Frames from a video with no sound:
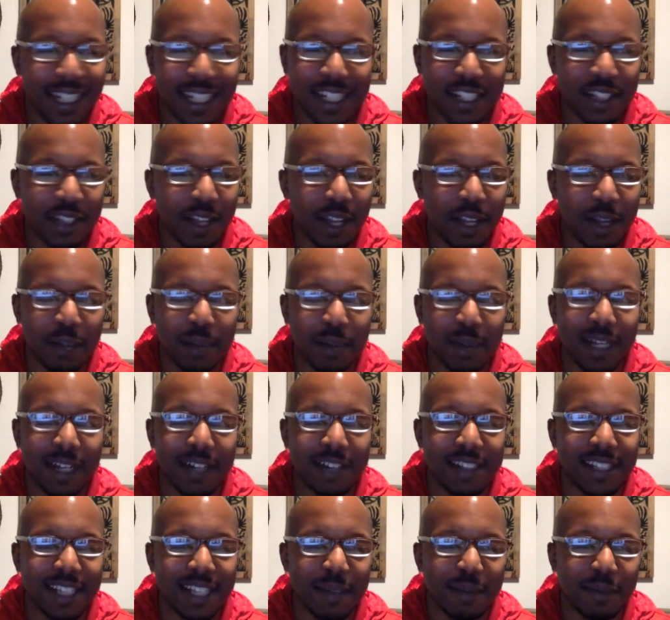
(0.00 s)
let us know how you
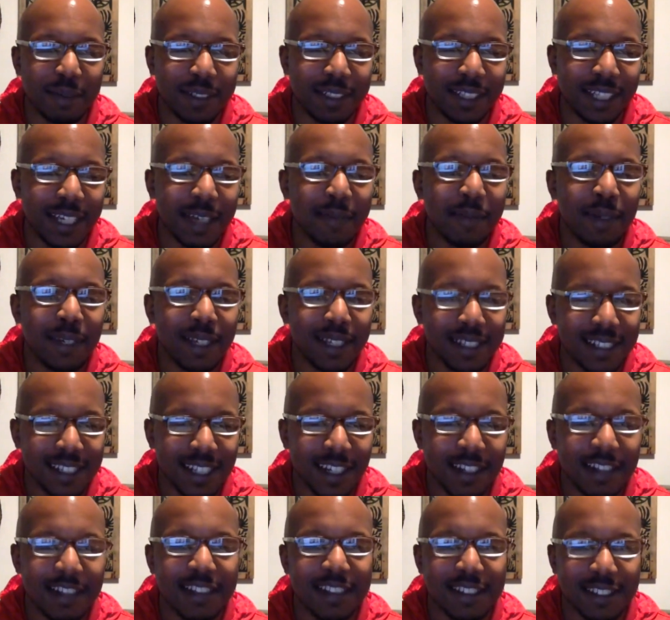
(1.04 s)
pronounce that. But yeah, man,
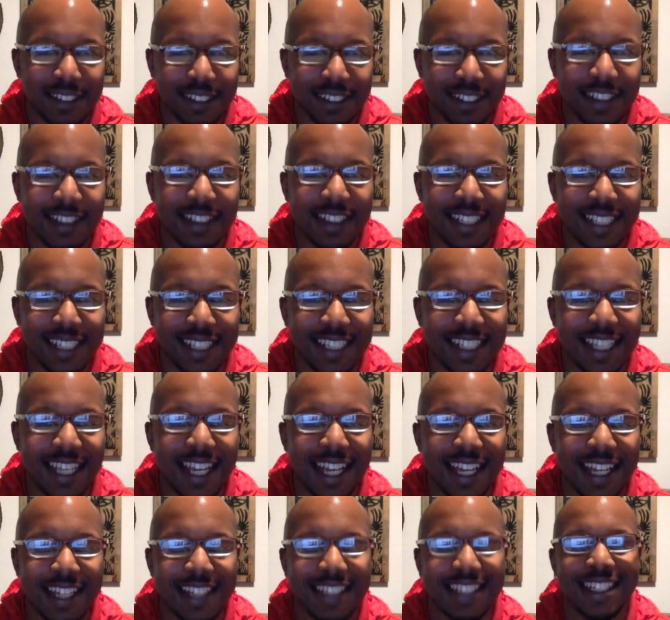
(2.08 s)
shout out to the east
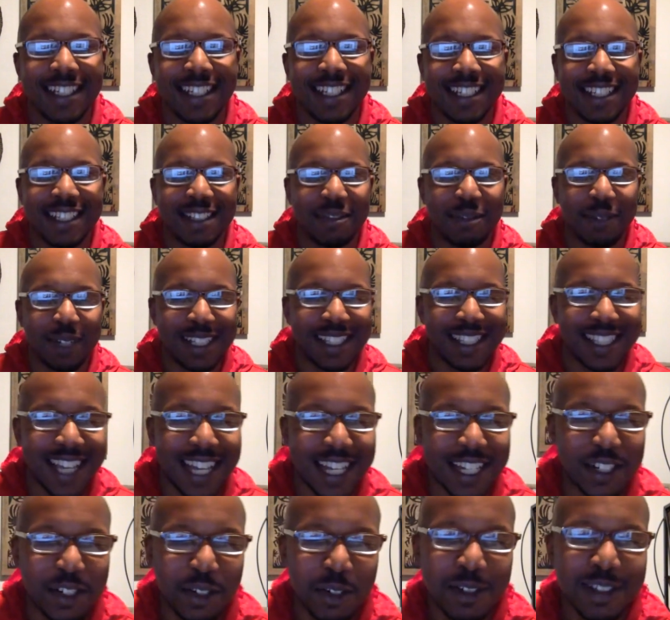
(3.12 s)
side, west
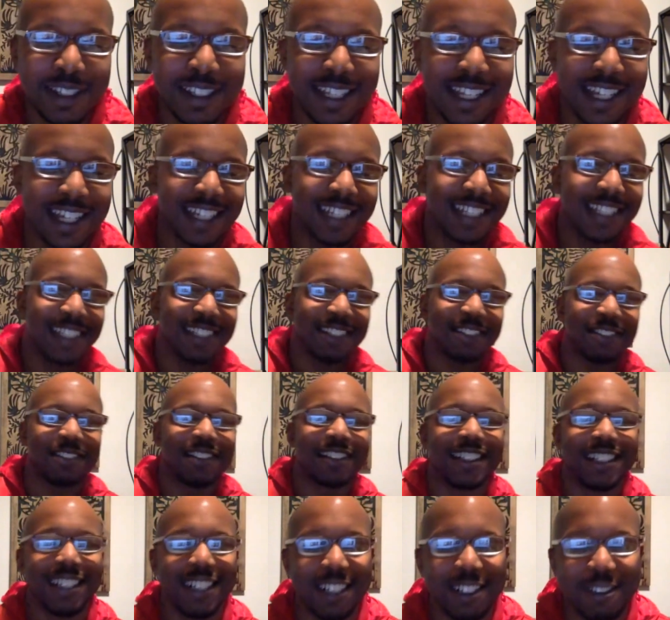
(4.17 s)
side, north side.
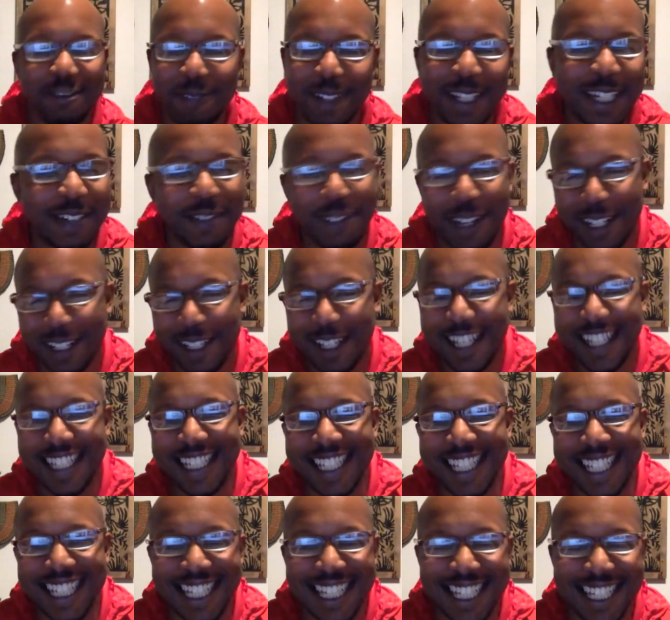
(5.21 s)
Yeah, anyway,
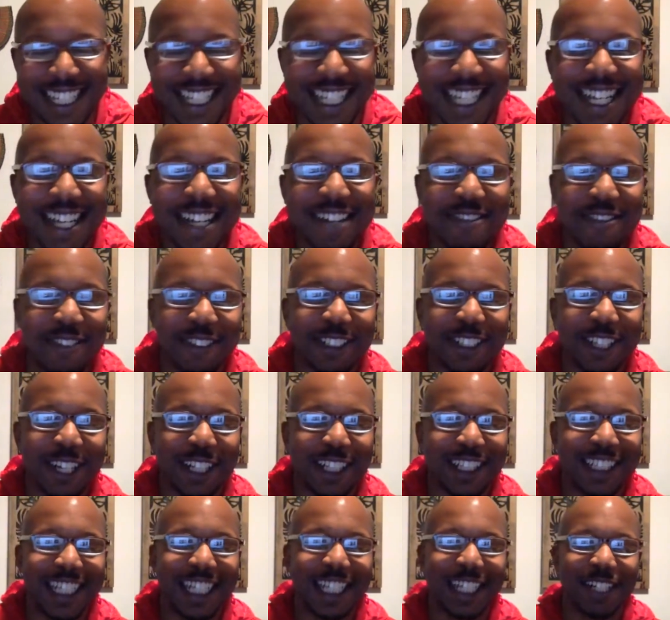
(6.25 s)
we'll
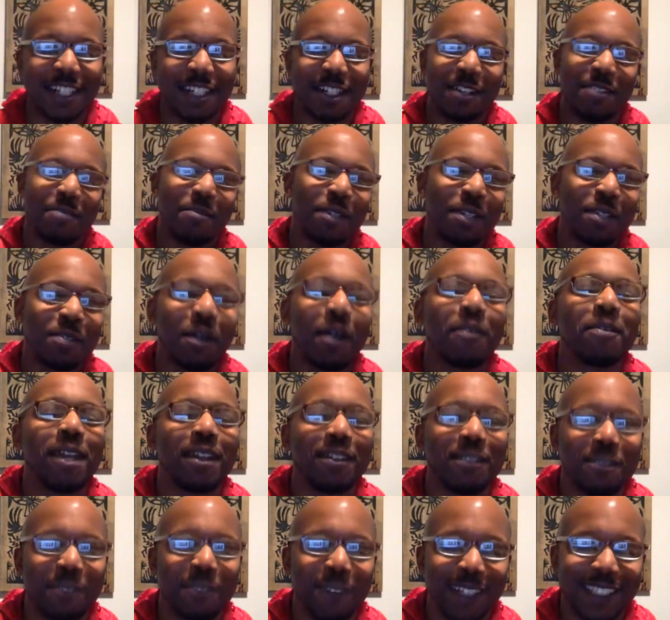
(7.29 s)
talk later. I wonder about
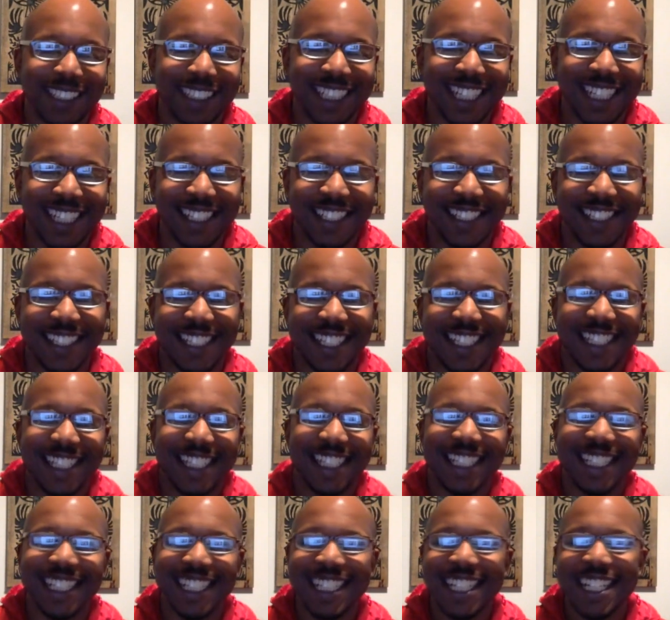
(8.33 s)

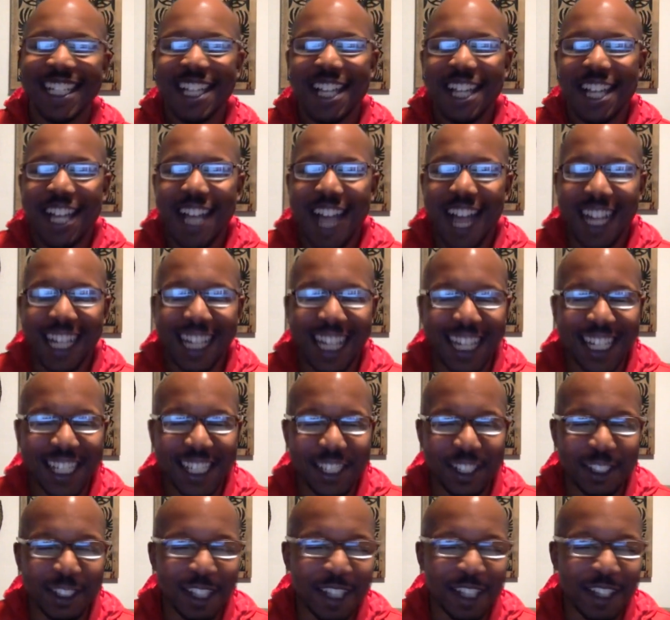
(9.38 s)
that. I got to
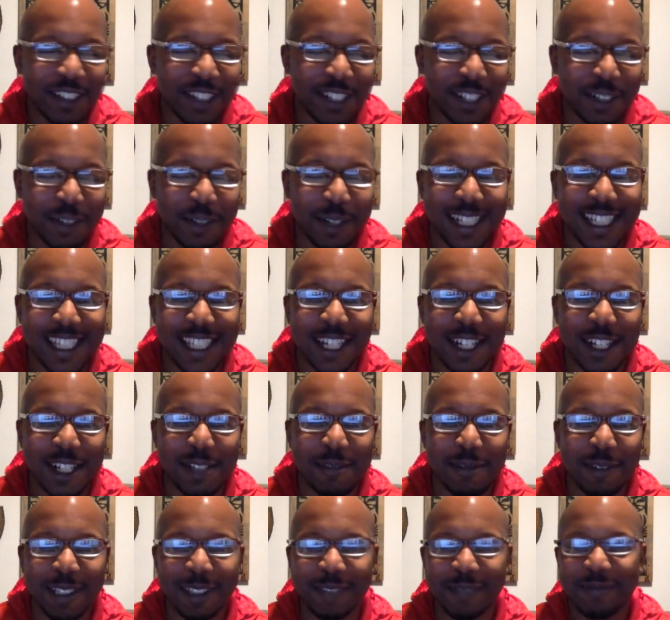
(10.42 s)
show love to the West
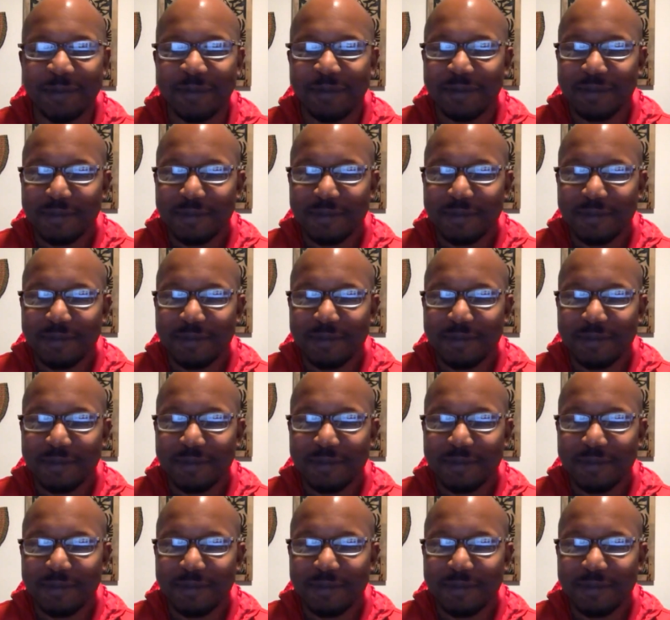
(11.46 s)
Coast, man.